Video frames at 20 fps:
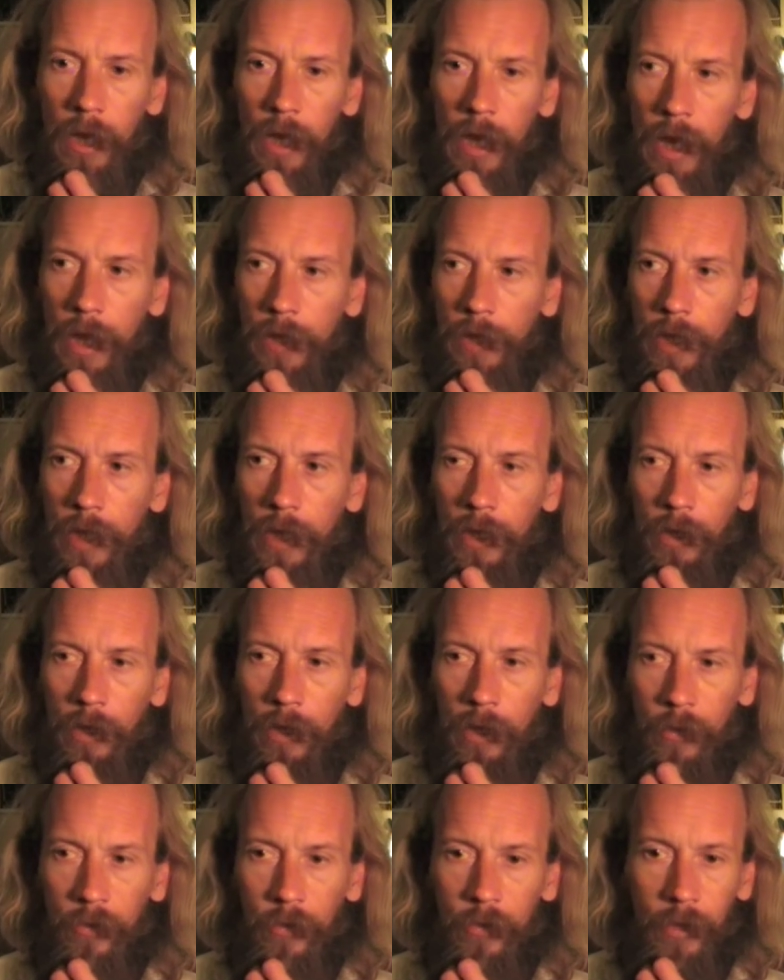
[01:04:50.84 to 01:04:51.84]
And then
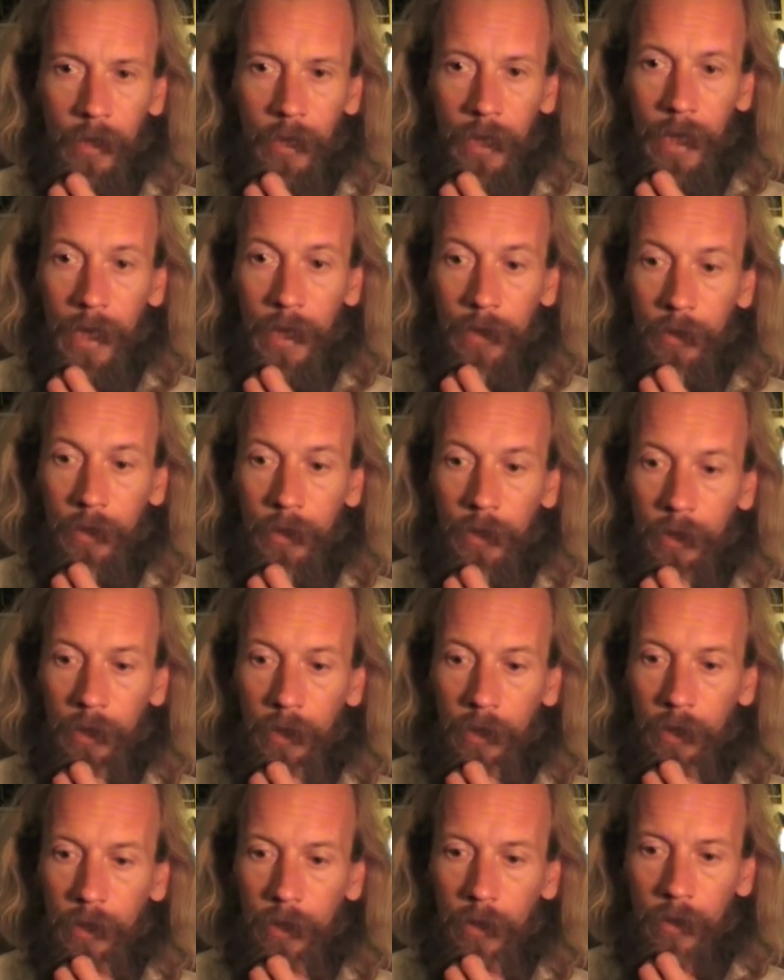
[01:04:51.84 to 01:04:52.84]
I still had
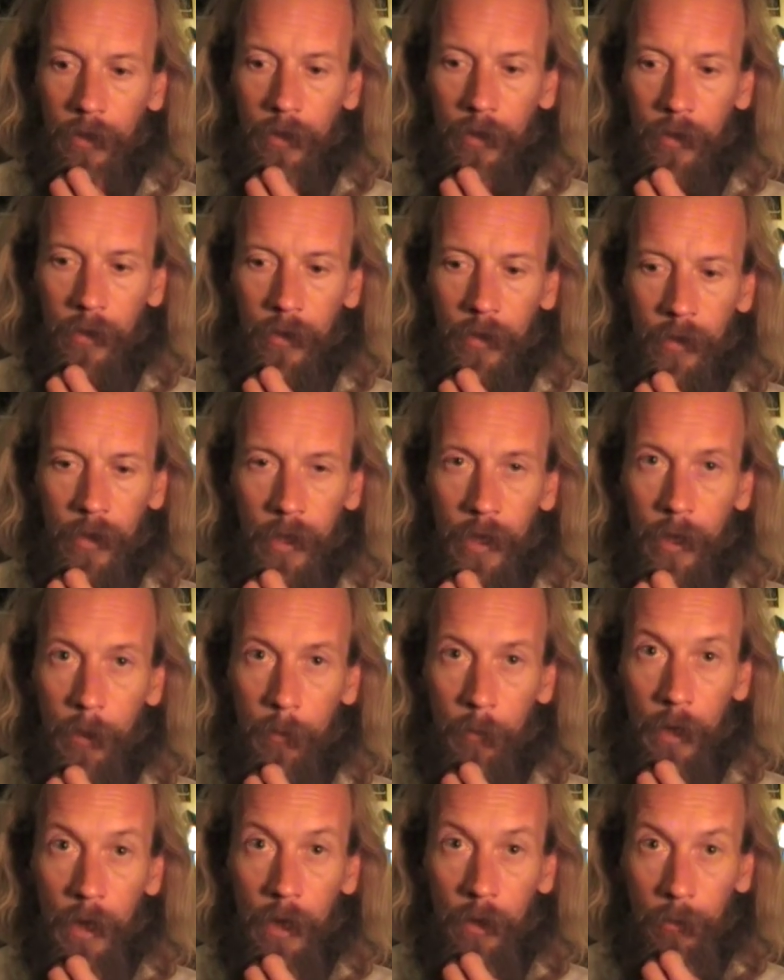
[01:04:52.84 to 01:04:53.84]
the thing
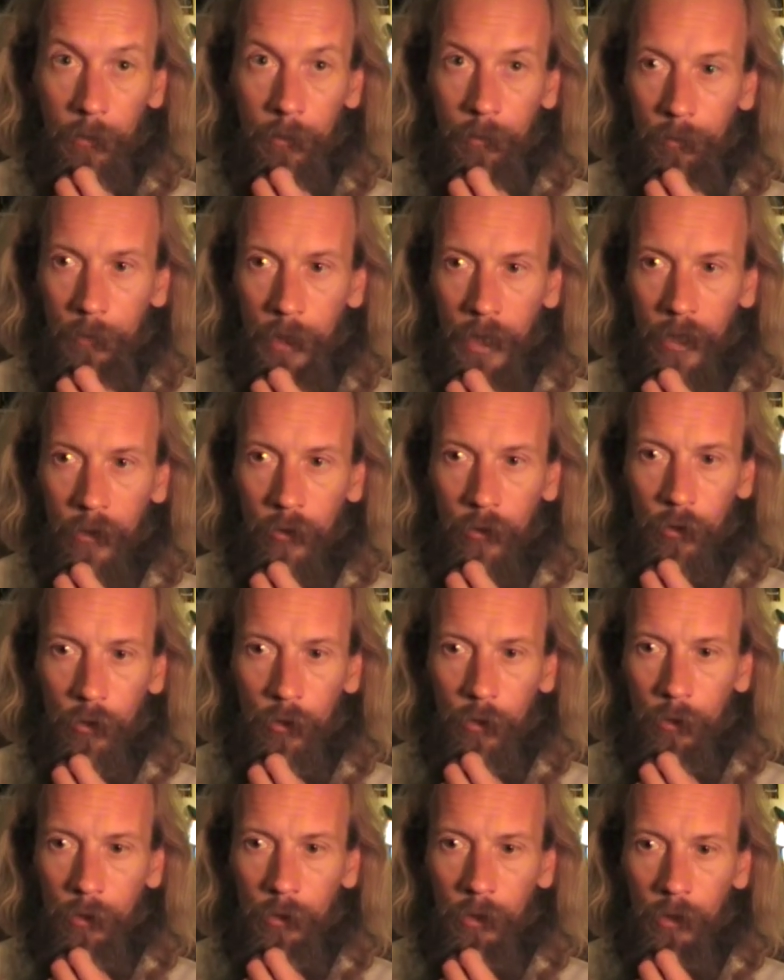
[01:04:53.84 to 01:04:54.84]
about May,
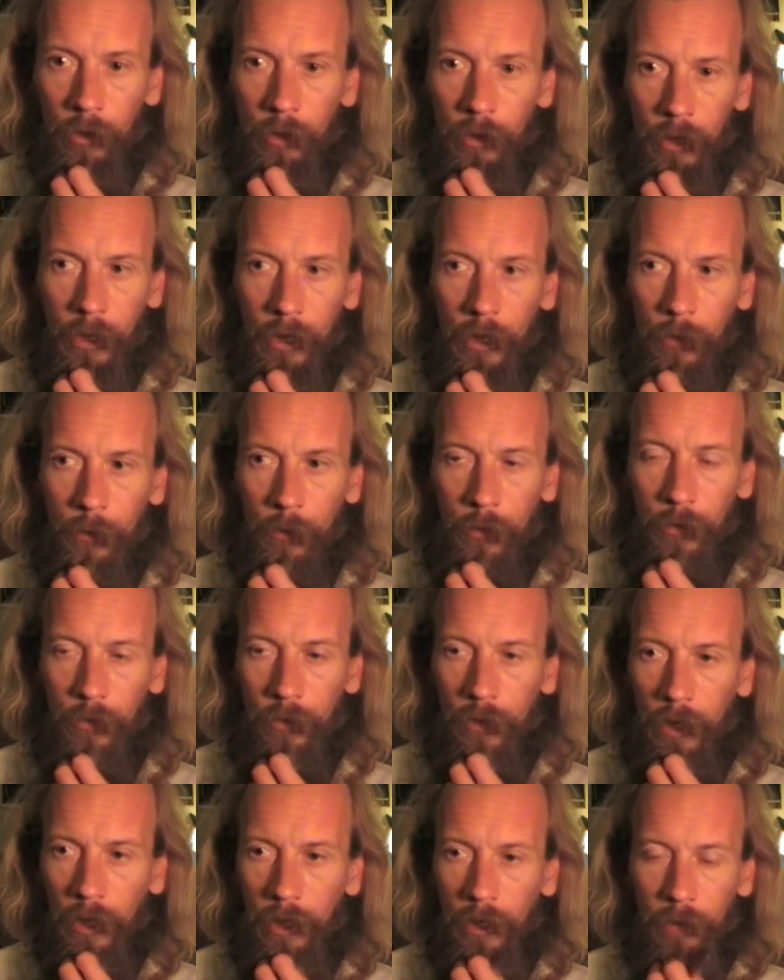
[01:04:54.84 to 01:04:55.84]
June, and I was
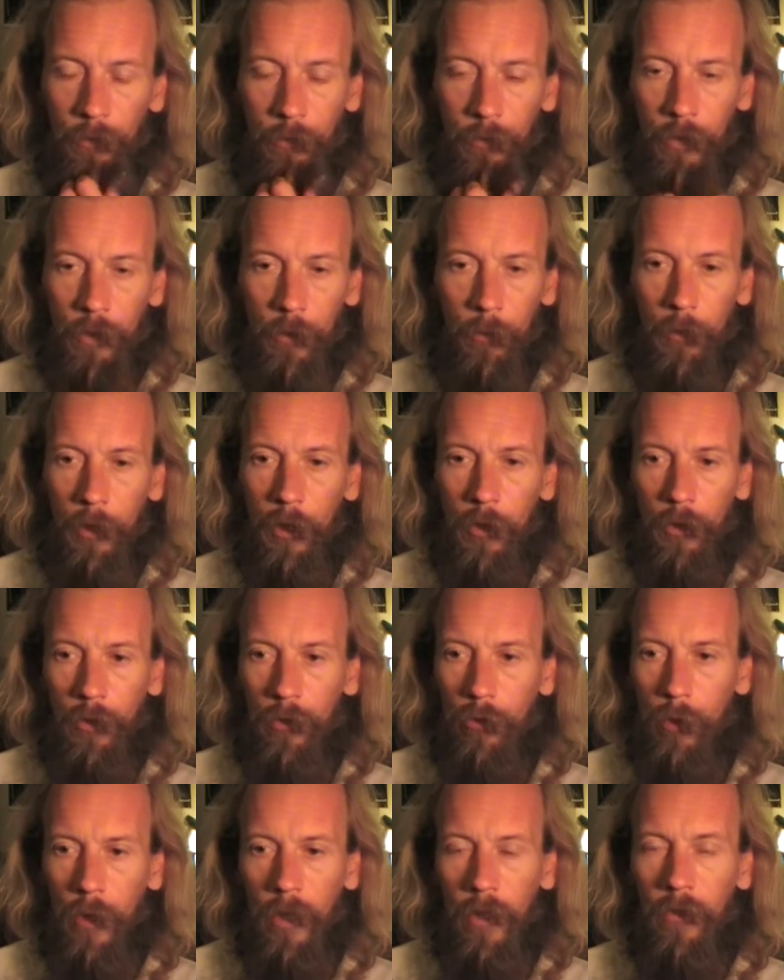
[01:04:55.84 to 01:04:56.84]
like, it was going to be on the
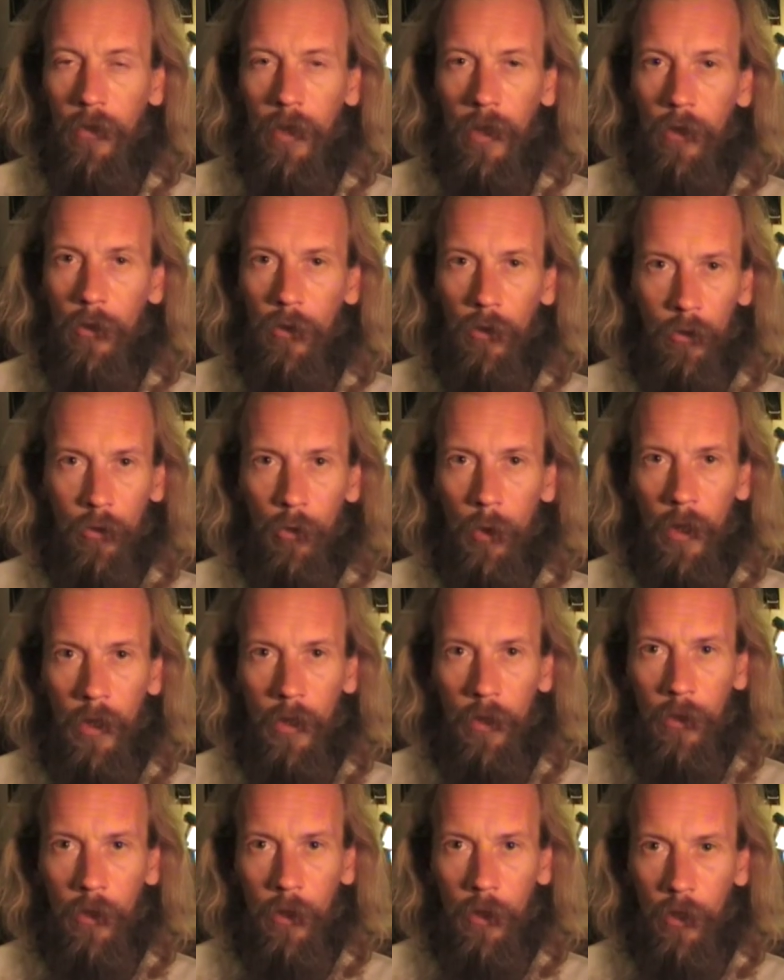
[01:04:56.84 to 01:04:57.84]
22nd or the
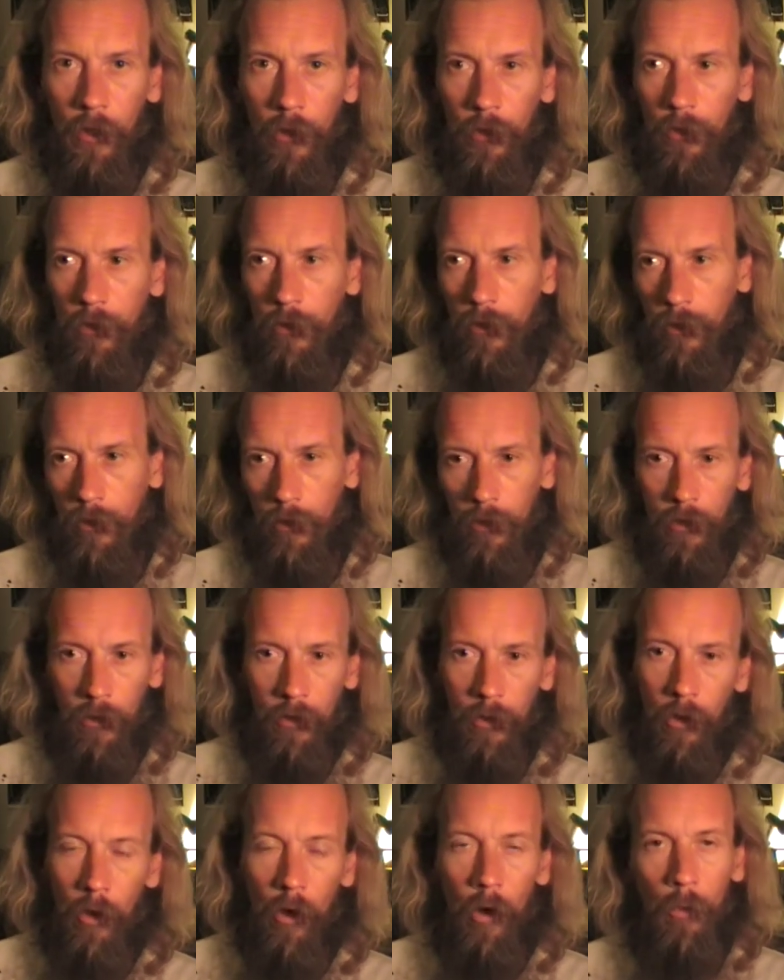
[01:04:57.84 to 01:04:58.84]
23rd
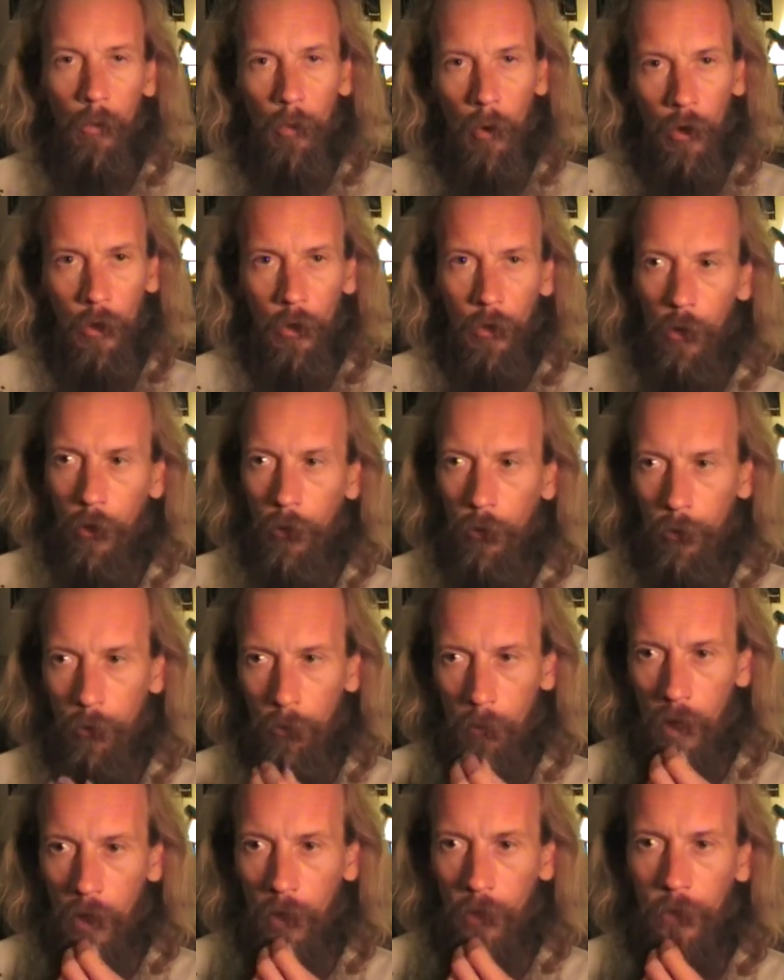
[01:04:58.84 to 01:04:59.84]
on one of those
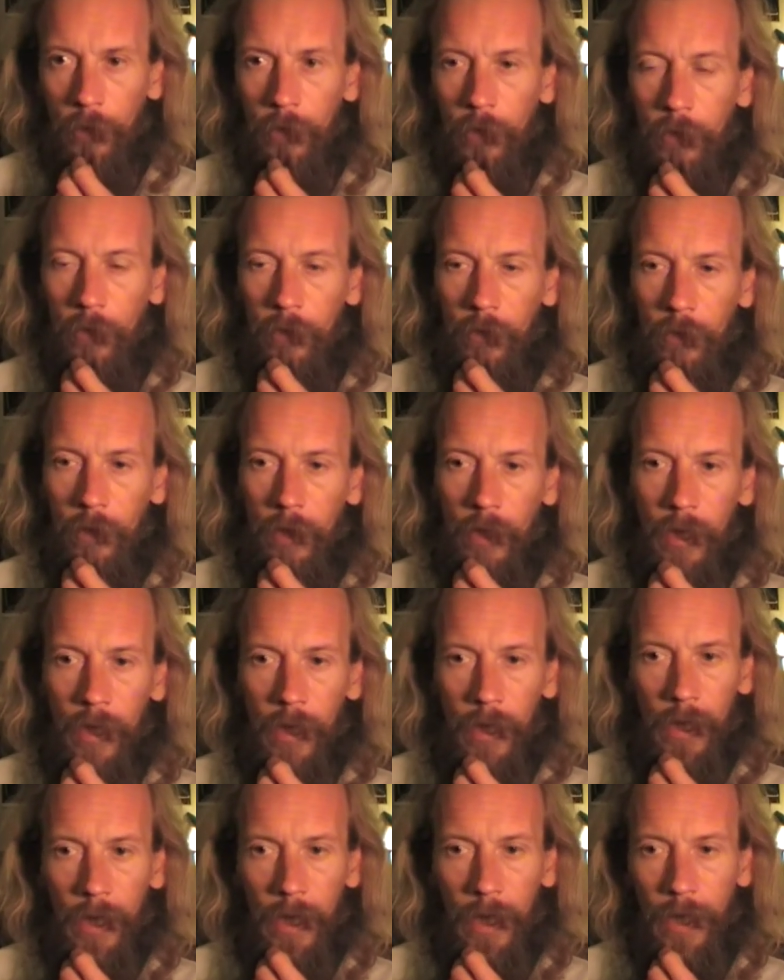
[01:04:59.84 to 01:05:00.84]
months.
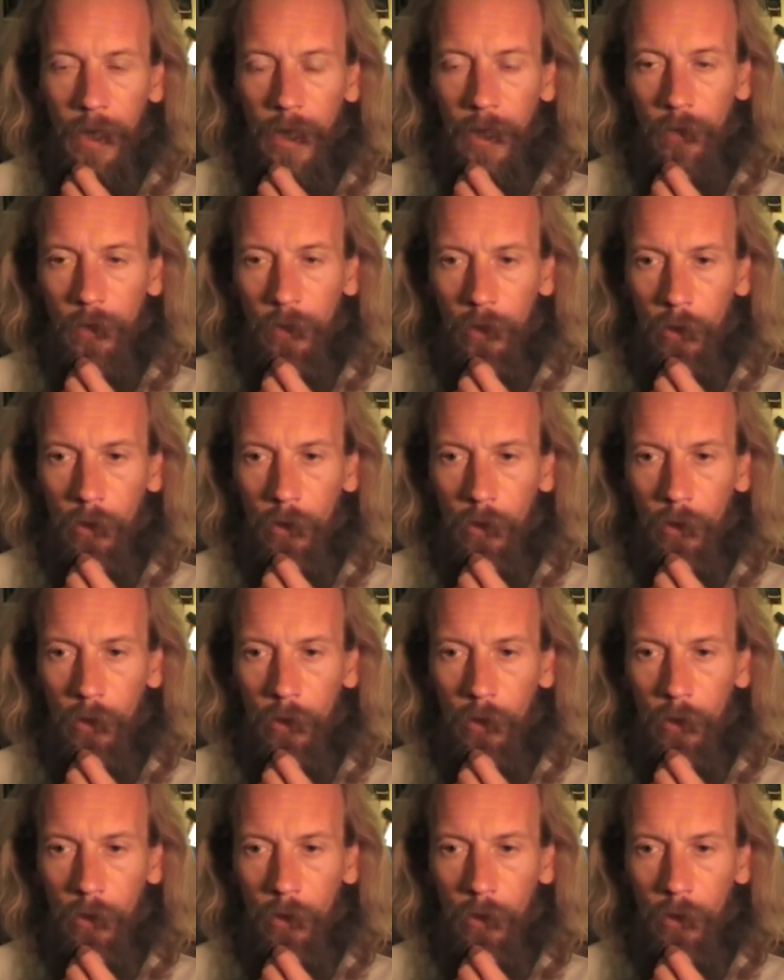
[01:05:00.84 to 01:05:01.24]
And as it